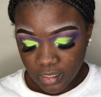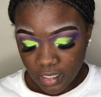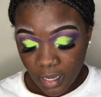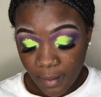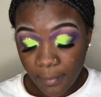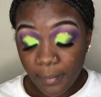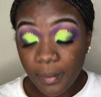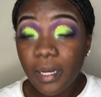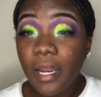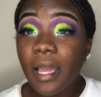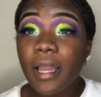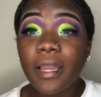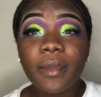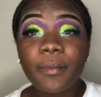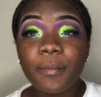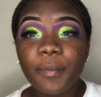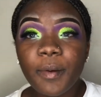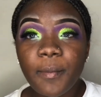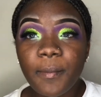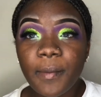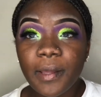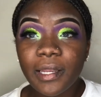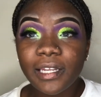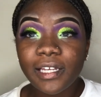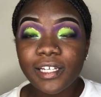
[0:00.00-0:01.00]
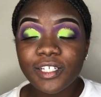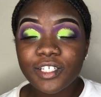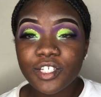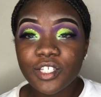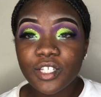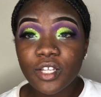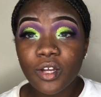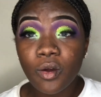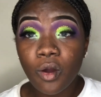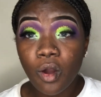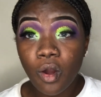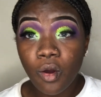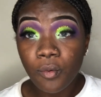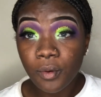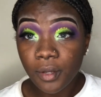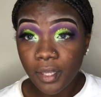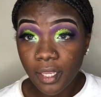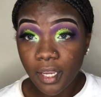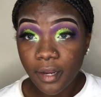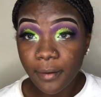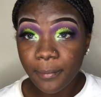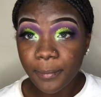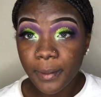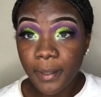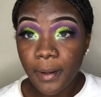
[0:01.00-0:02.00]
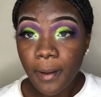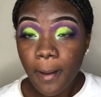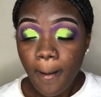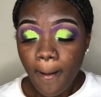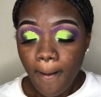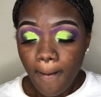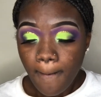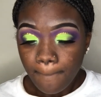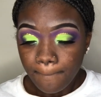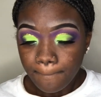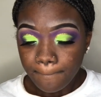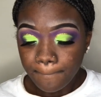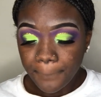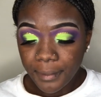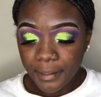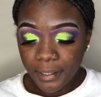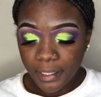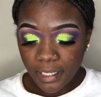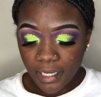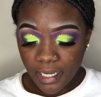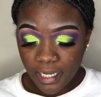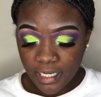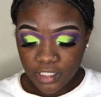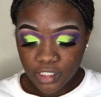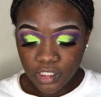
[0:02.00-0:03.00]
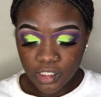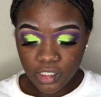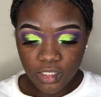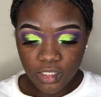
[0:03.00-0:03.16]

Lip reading: I mean, I can put my lashes on camera, but I